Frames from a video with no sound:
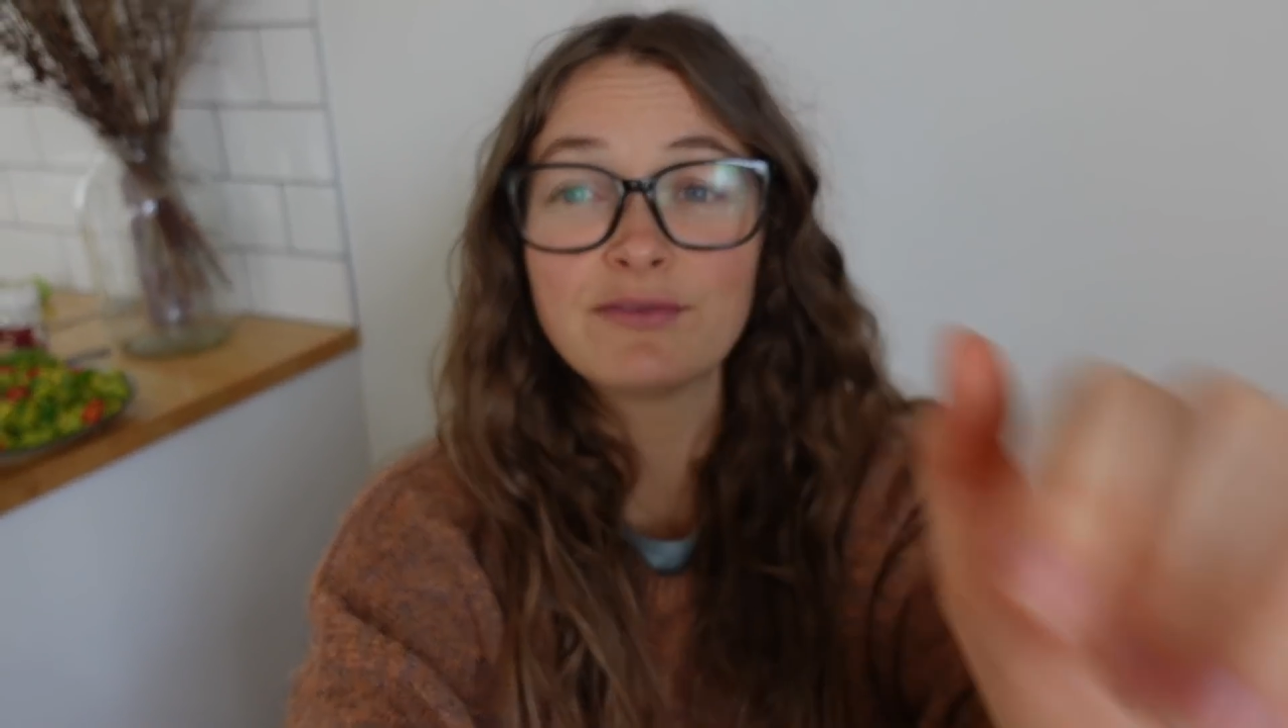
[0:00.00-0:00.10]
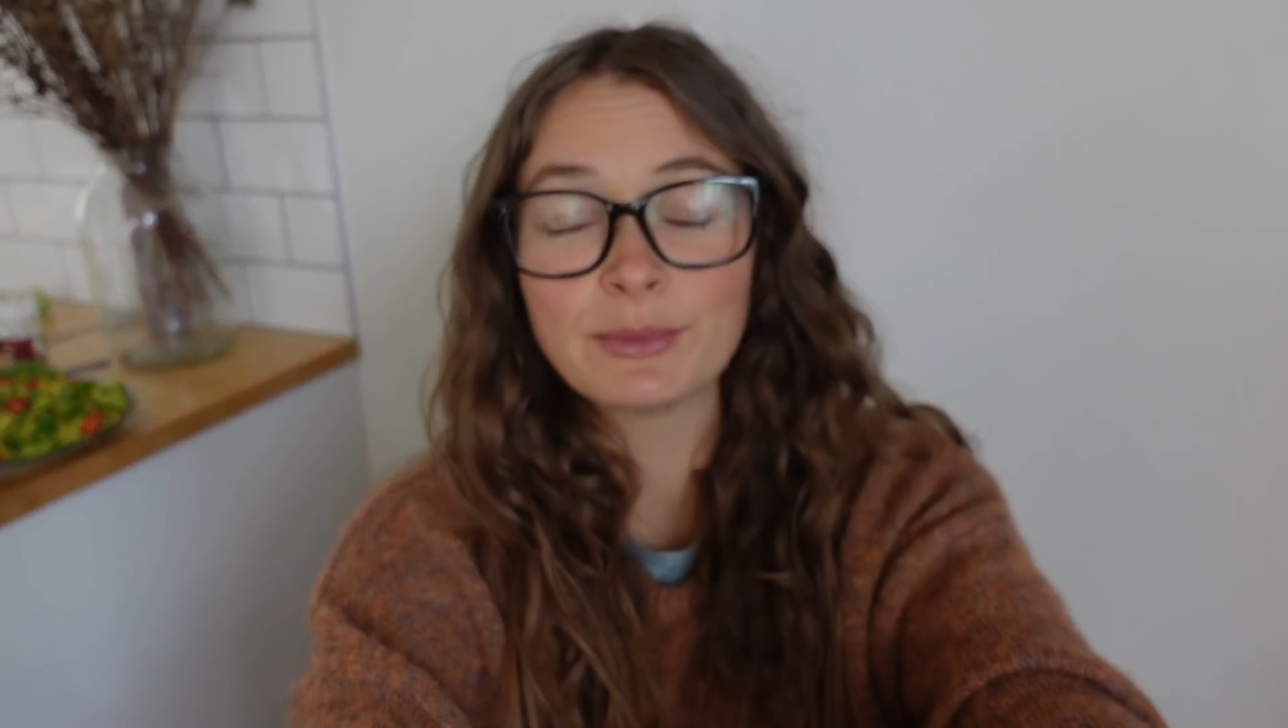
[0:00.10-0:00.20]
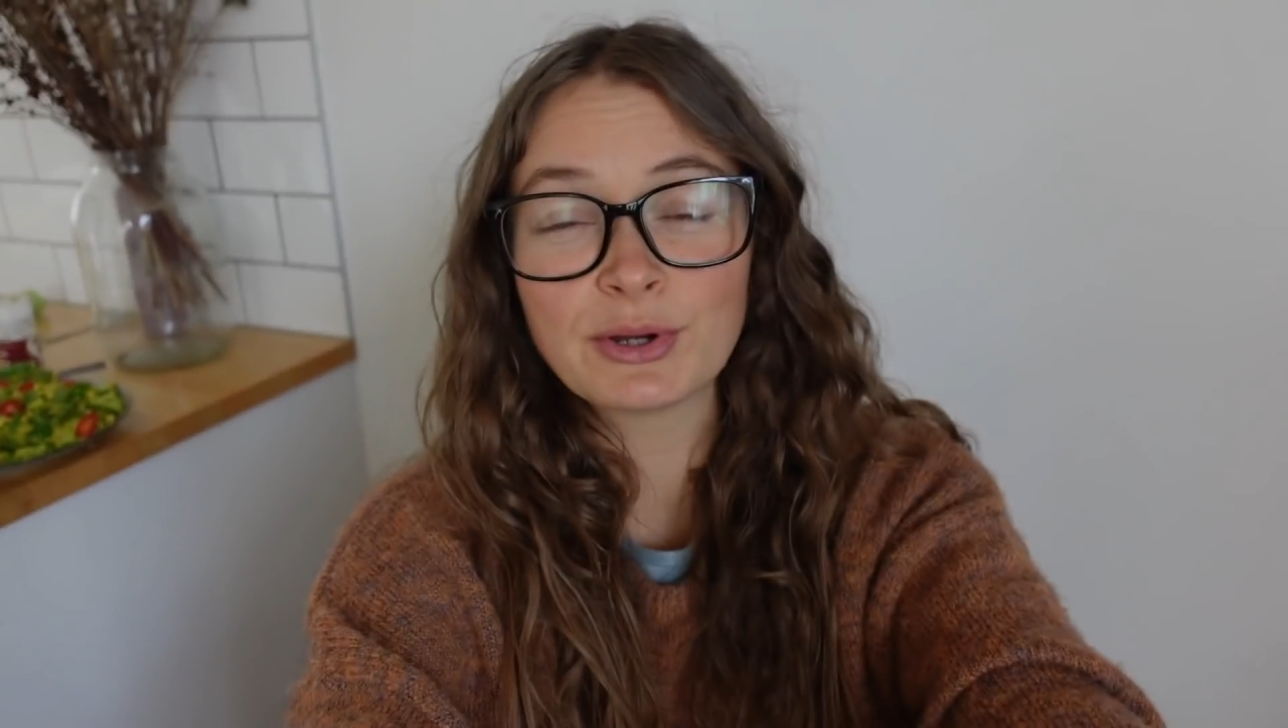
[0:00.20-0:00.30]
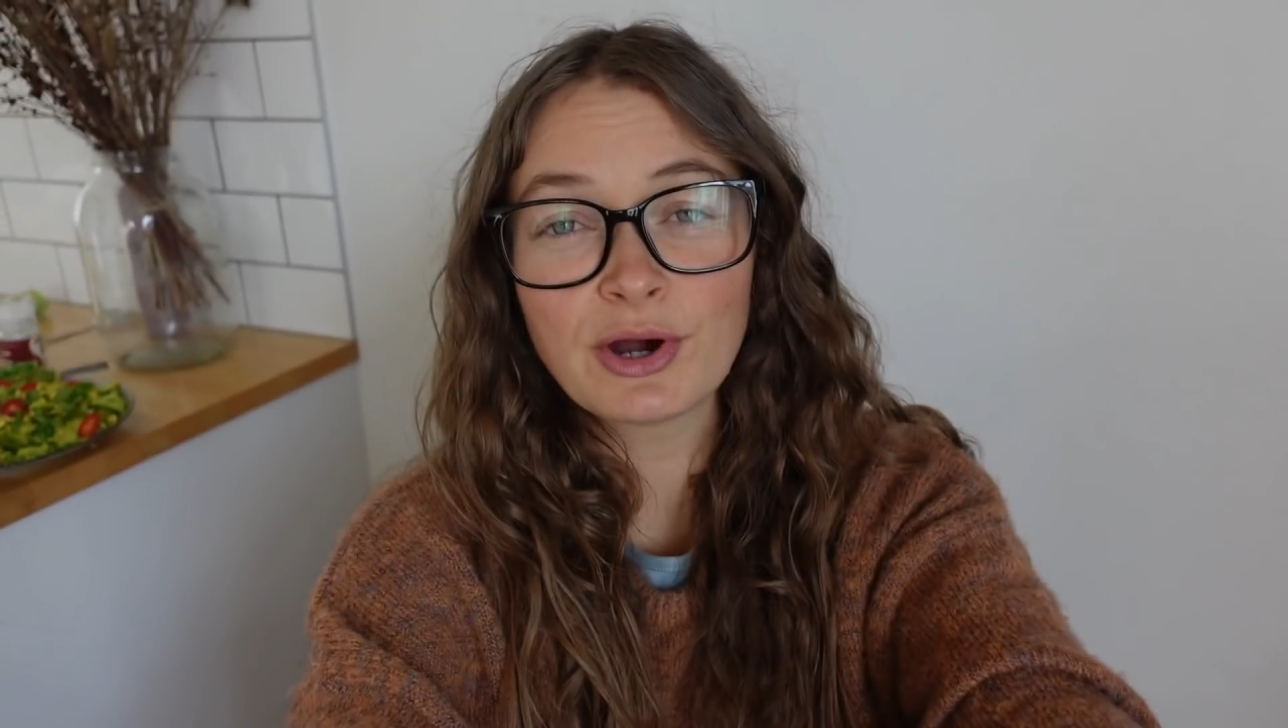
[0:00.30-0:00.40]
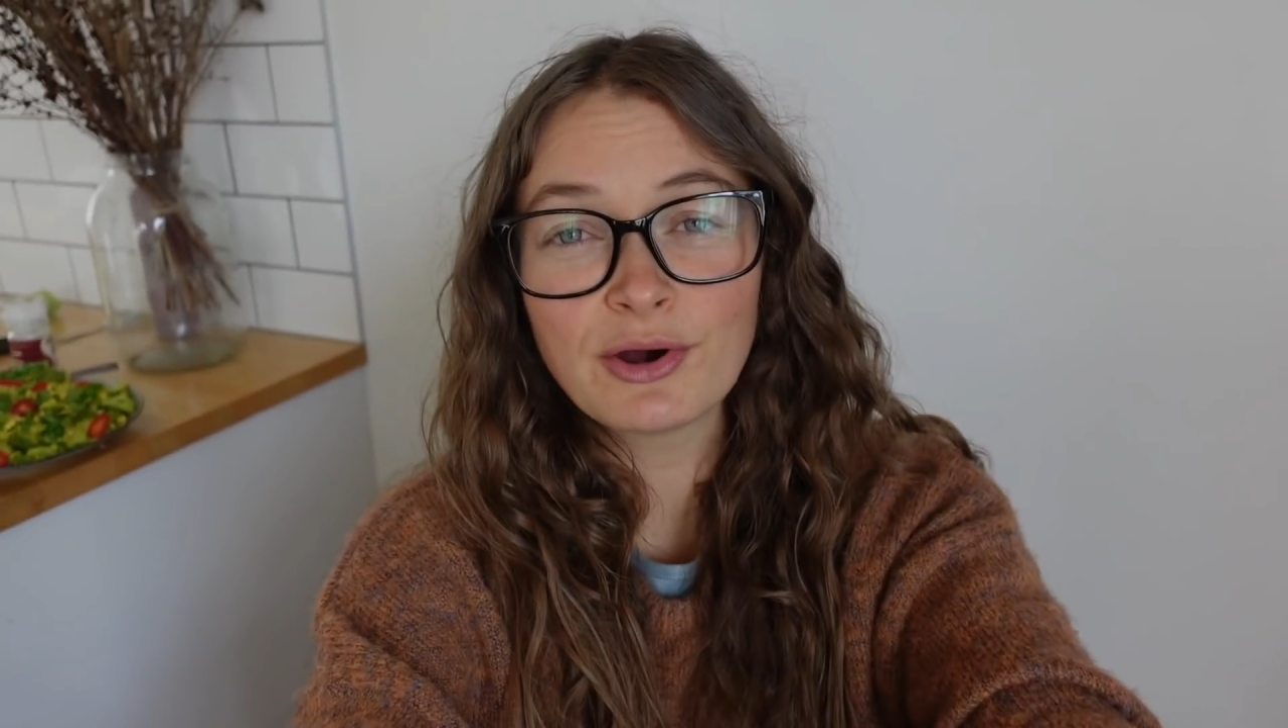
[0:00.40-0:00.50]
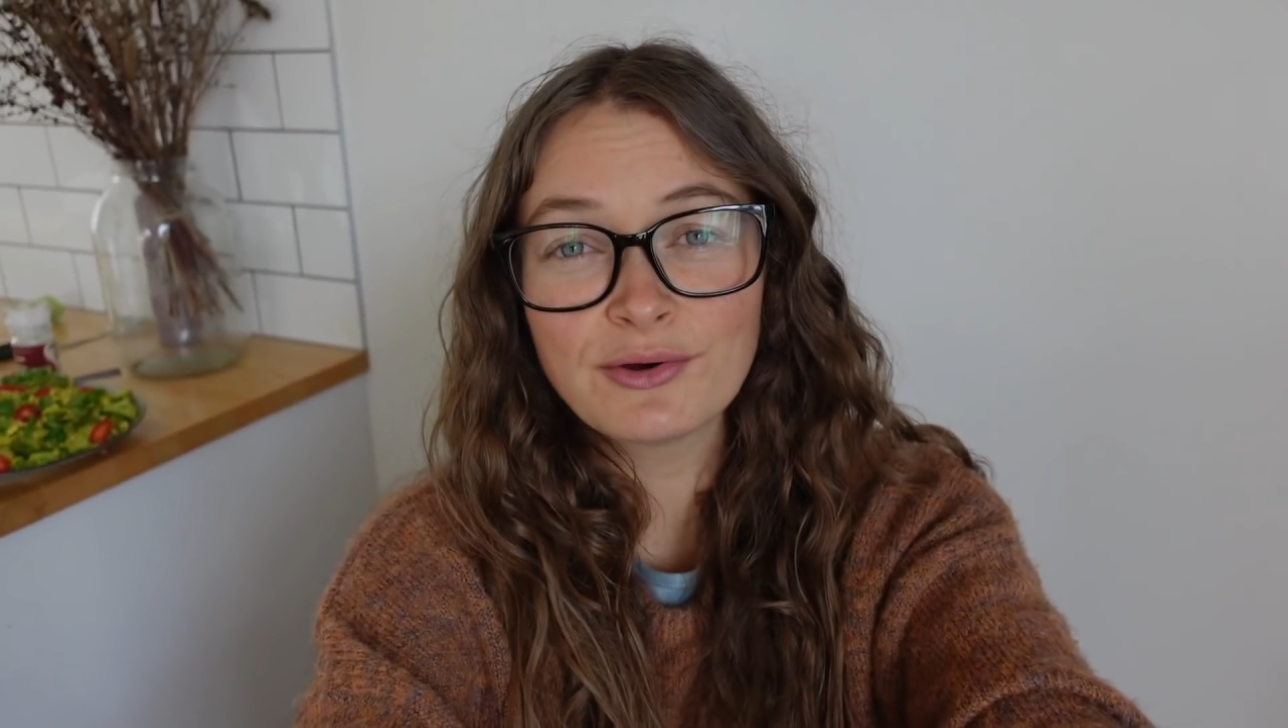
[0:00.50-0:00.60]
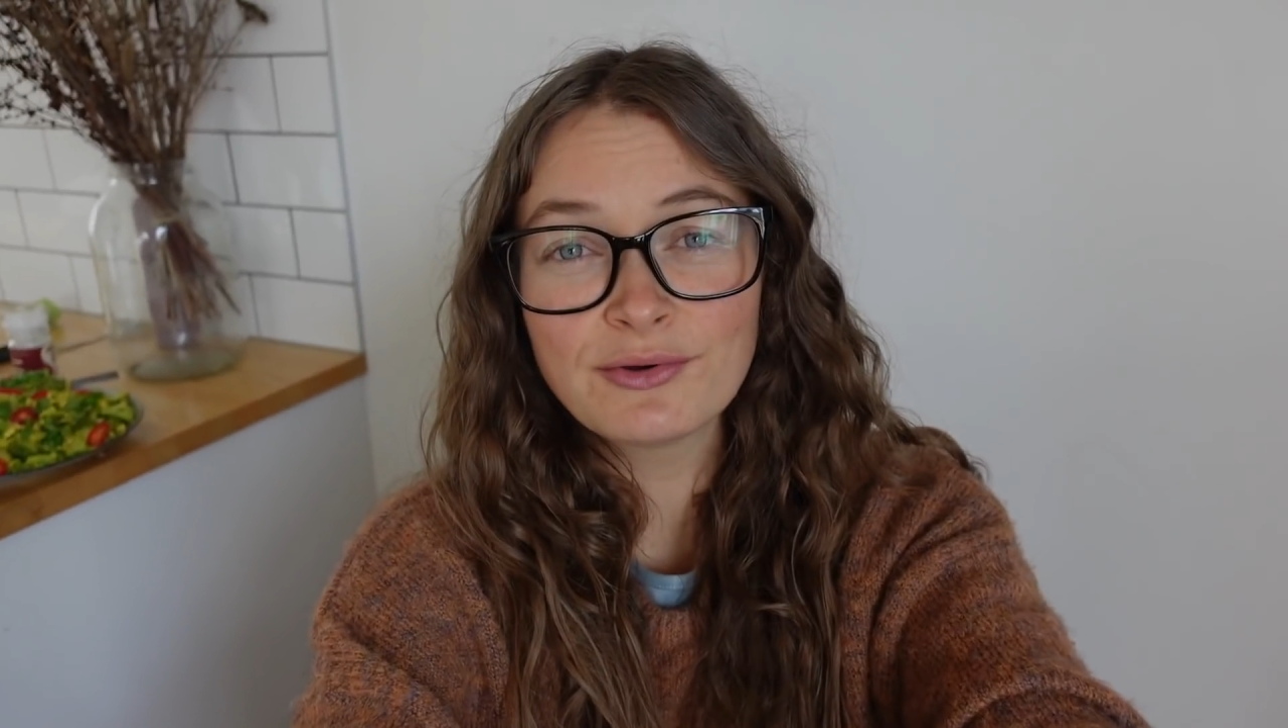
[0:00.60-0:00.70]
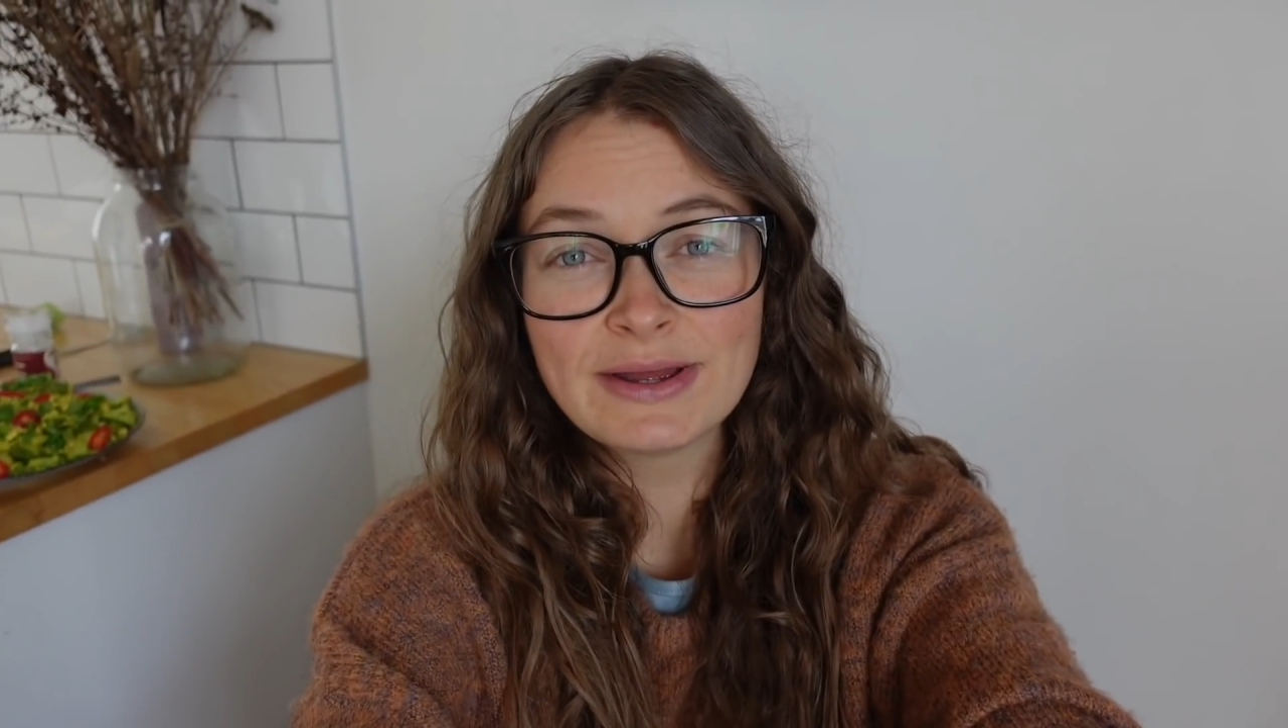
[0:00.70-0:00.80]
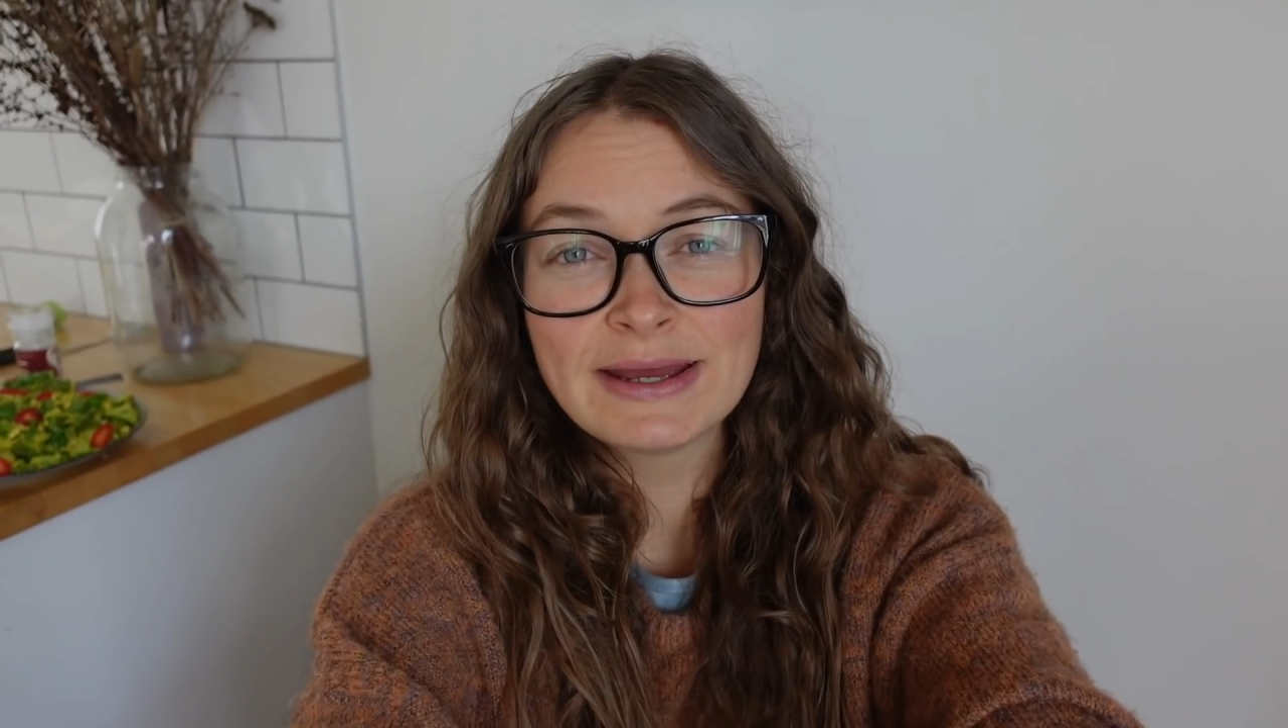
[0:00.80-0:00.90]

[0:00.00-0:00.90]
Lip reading: them a go,